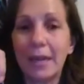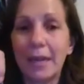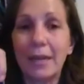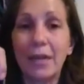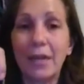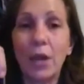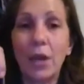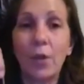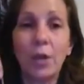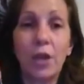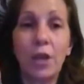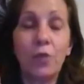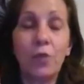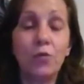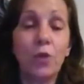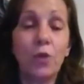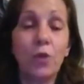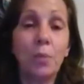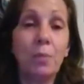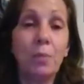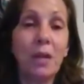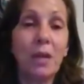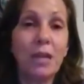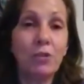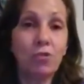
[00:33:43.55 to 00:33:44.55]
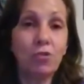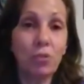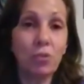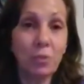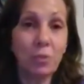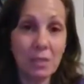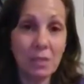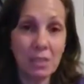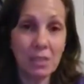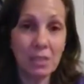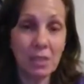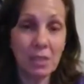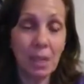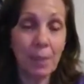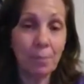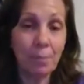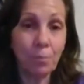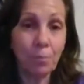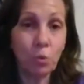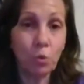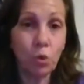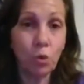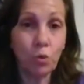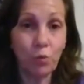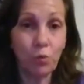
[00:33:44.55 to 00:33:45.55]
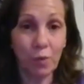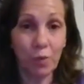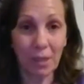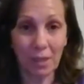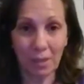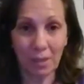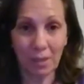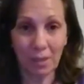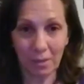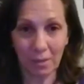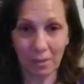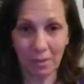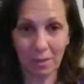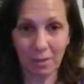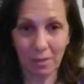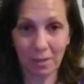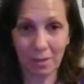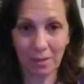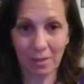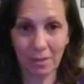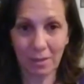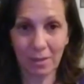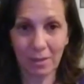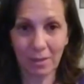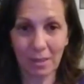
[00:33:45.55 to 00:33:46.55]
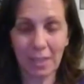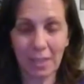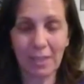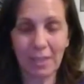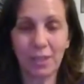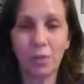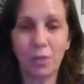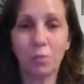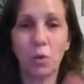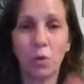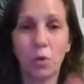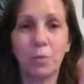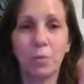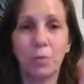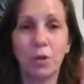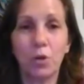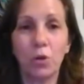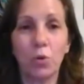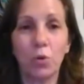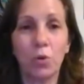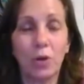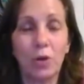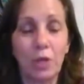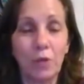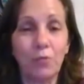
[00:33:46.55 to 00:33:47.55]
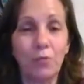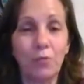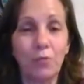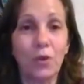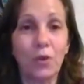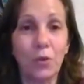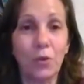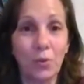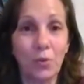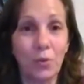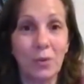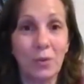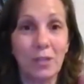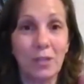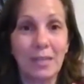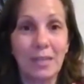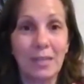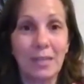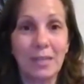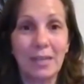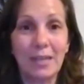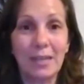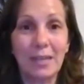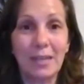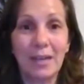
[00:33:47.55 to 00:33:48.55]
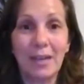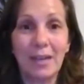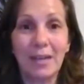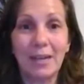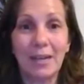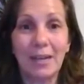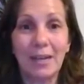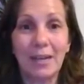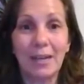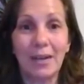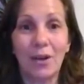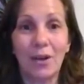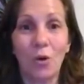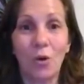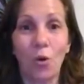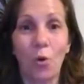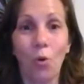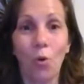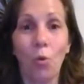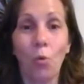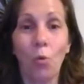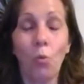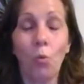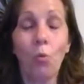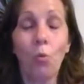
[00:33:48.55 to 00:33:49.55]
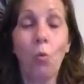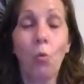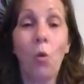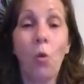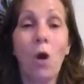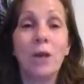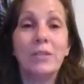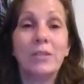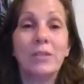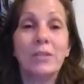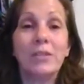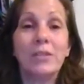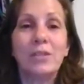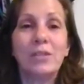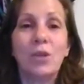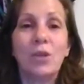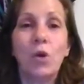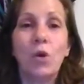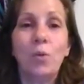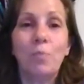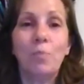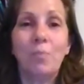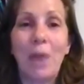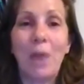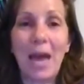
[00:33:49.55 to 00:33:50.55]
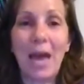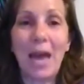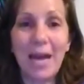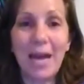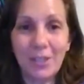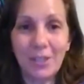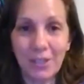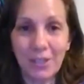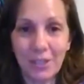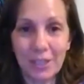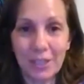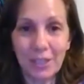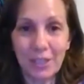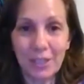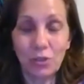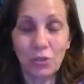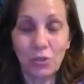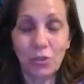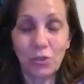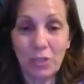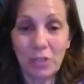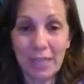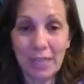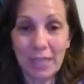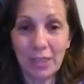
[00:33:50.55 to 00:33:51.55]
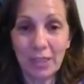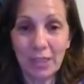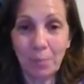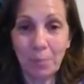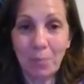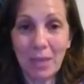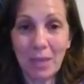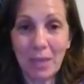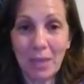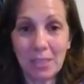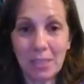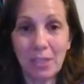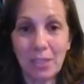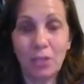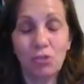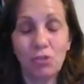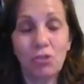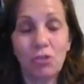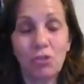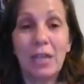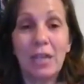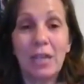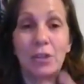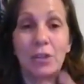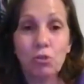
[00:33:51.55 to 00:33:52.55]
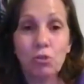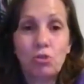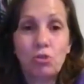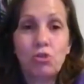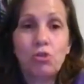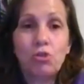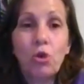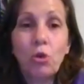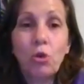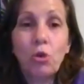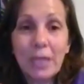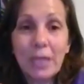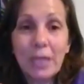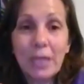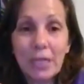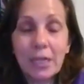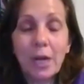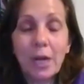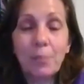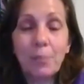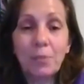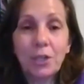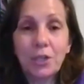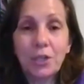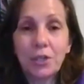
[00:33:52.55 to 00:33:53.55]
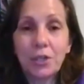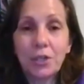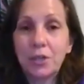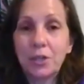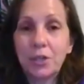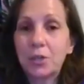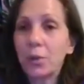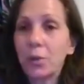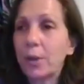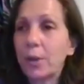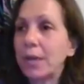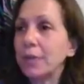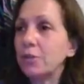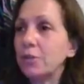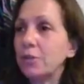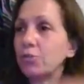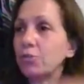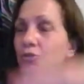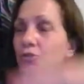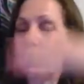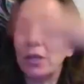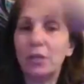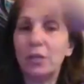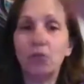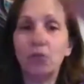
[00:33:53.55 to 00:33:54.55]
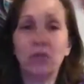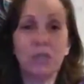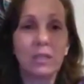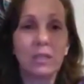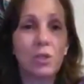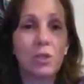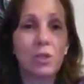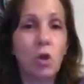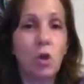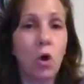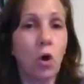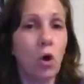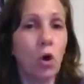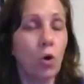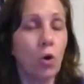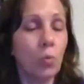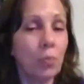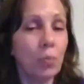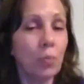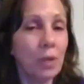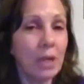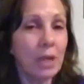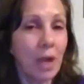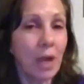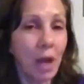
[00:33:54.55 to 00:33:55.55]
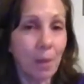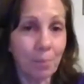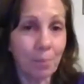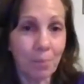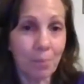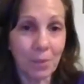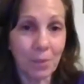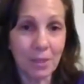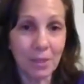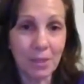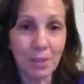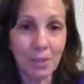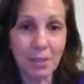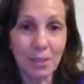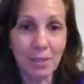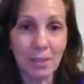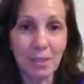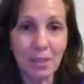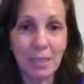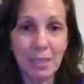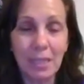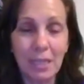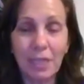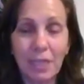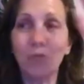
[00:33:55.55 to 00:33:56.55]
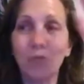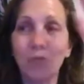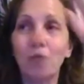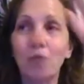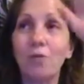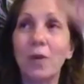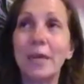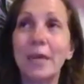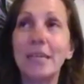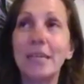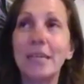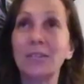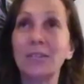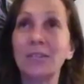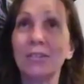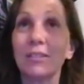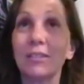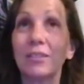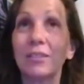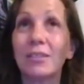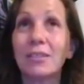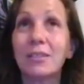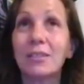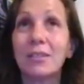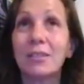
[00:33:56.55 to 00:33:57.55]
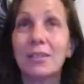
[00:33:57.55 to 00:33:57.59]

Now, if your Pendulum is not moving at the moment, or if you want so badly to get the message that you're choking up a little on your energy, just open up, invite